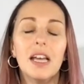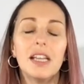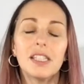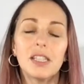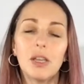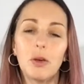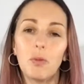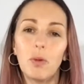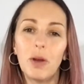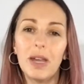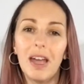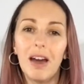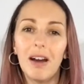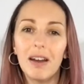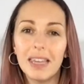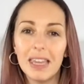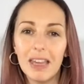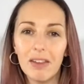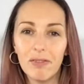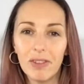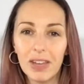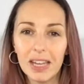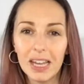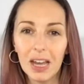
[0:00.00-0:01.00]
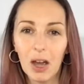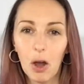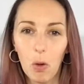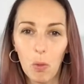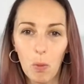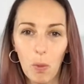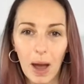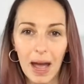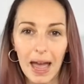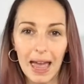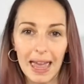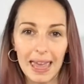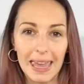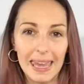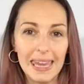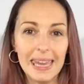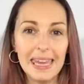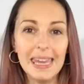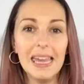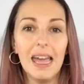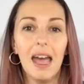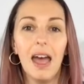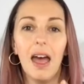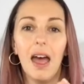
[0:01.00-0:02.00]
So we are giving
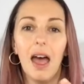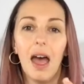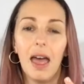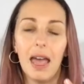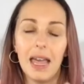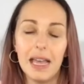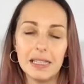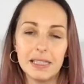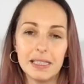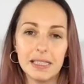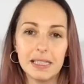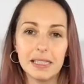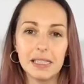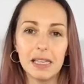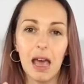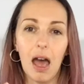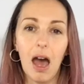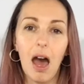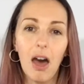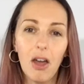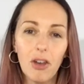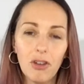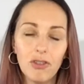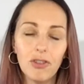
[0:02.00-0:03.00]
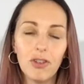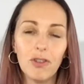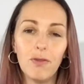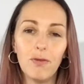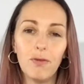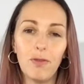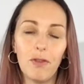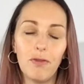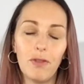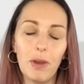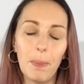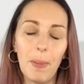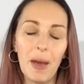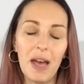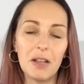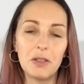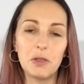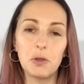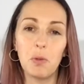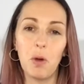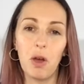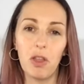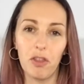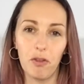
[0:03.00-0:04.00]
away, it's one hundred and fifty
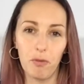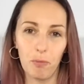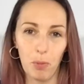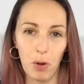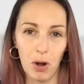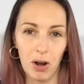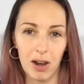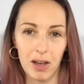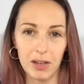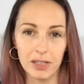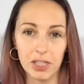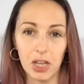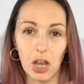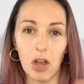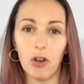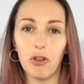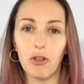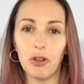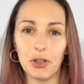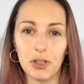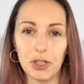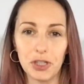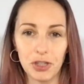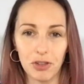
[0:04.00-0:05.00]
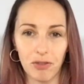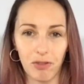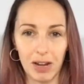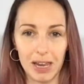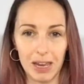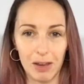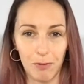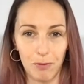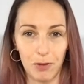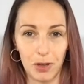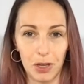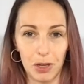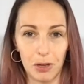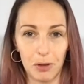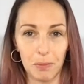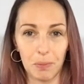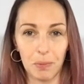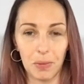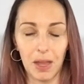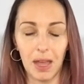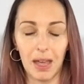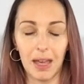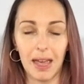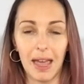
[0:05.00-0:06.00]
pounds worth of product across three of you.
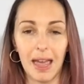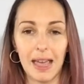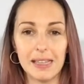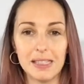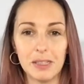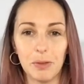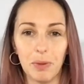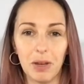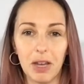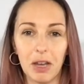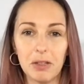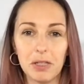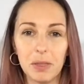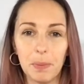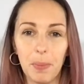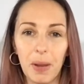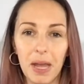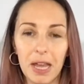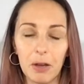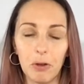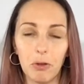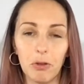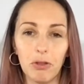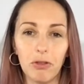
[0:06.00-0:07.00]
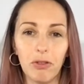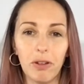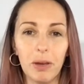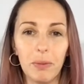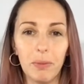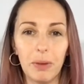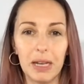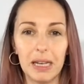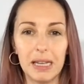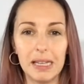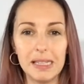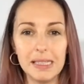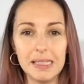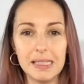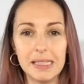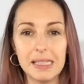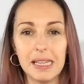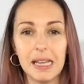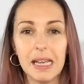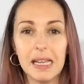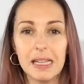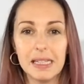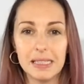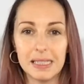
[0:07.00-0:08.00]
Okay, so we're going to pick all three
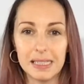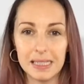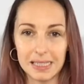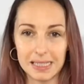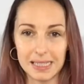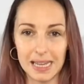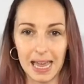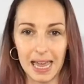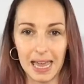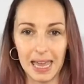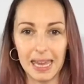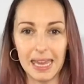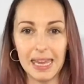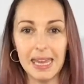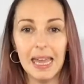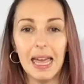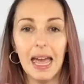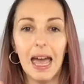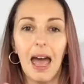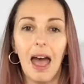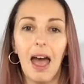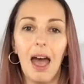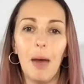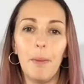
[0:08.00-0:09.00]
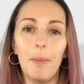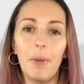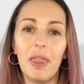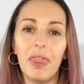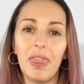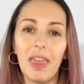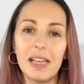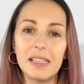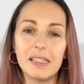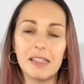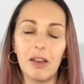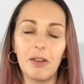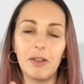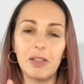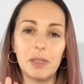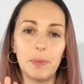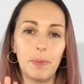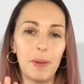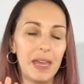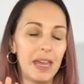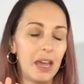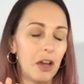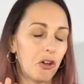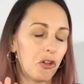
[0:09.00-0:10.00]
winners today. Um, that's going to
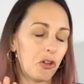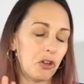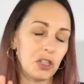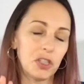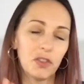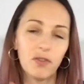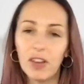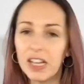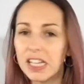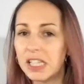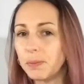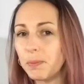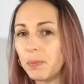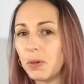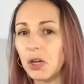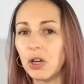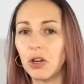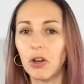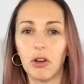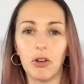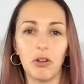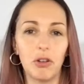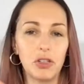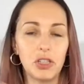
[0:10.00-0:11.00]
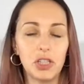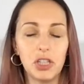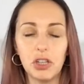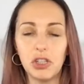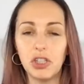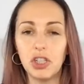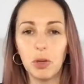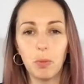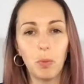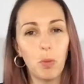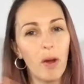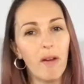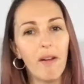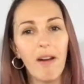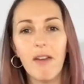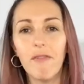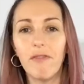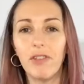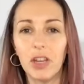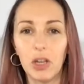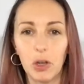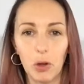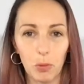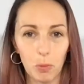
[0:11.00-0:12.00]
be across Facebook, across YouTube,
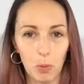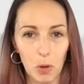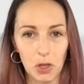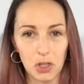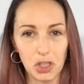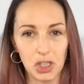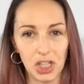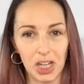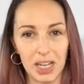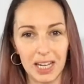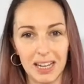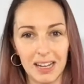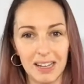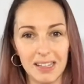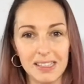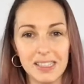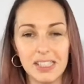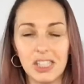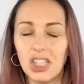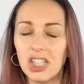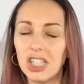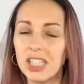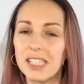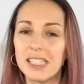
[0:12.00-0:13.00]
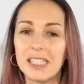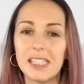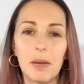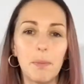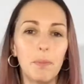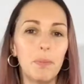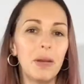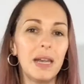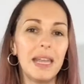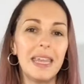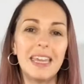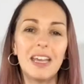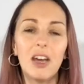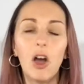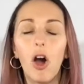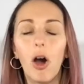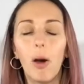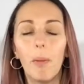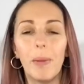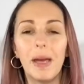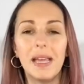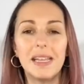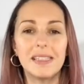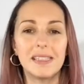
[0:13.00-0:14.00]
wherever you're watching us. Just simply
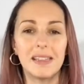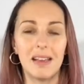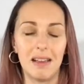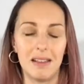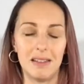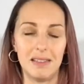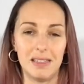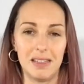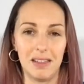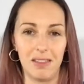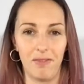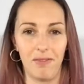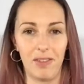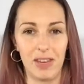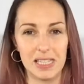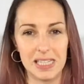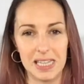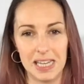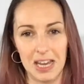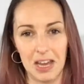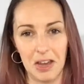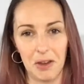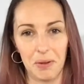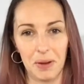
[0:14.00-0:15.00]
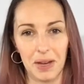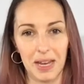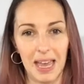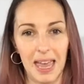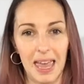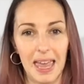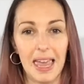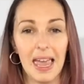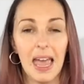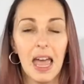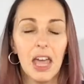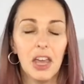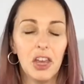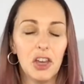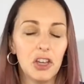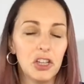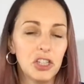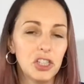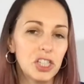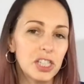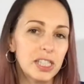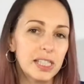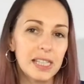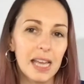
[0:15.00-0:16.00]
comment under the video, okay? You
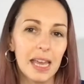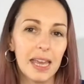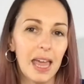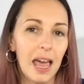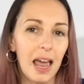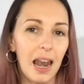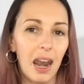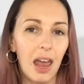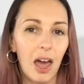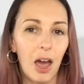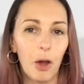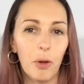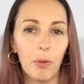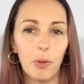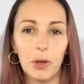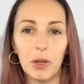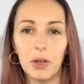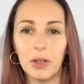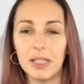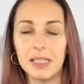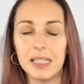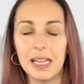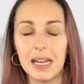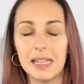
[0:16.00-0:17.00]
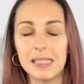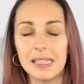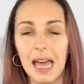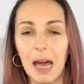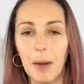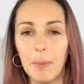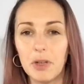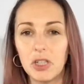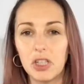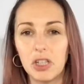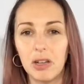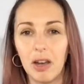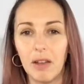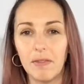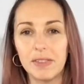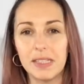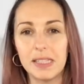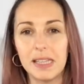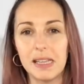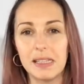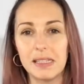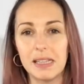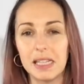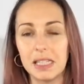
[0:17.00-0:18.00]
can just say hello, or you can tell us how much you love
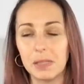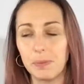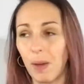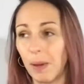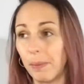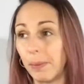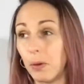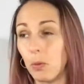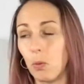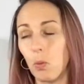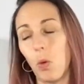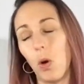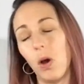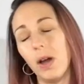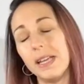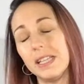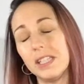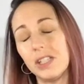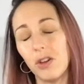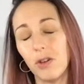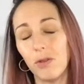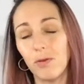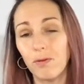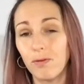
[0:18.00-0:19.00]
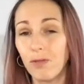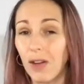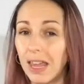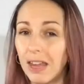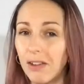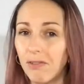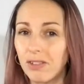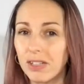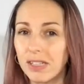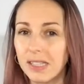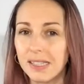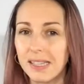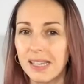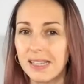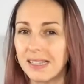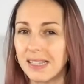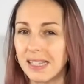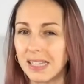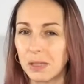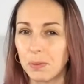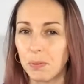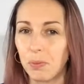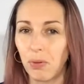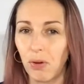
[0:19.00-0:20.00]
Sizzix, maybe what is your favourite
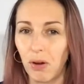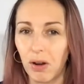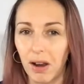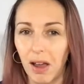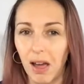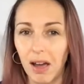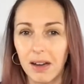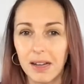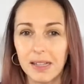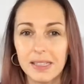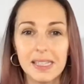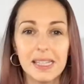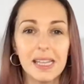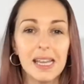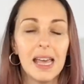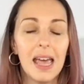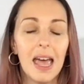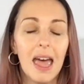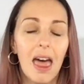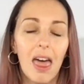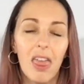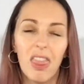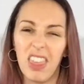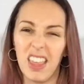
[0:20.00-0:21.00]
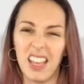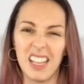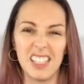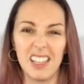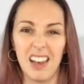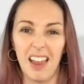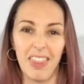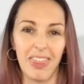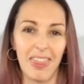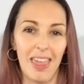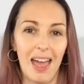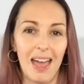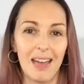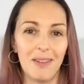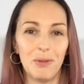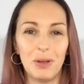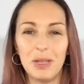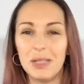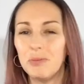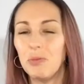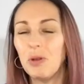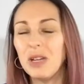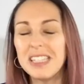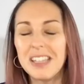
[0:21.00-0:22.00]
Sizzix product, things like that.
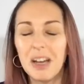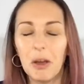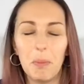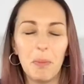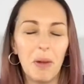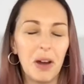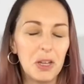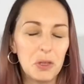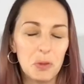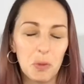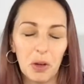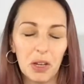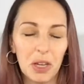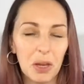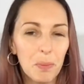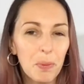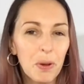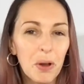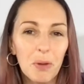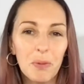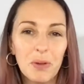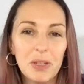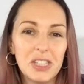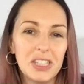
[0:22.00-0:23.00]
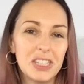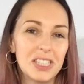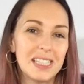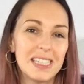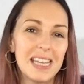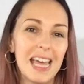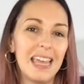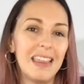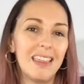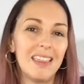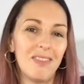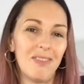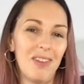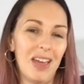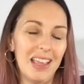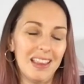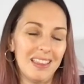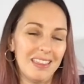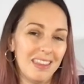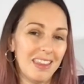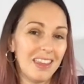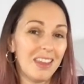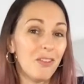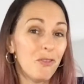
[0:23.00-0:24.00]
We, we don't mind what you put, we just take the
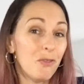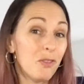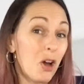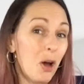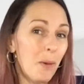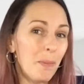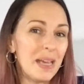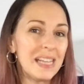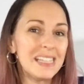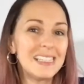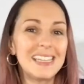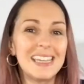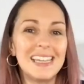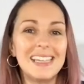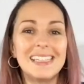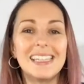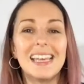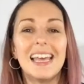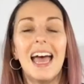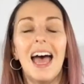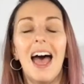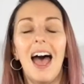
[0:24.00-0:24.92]
fact that you've commented.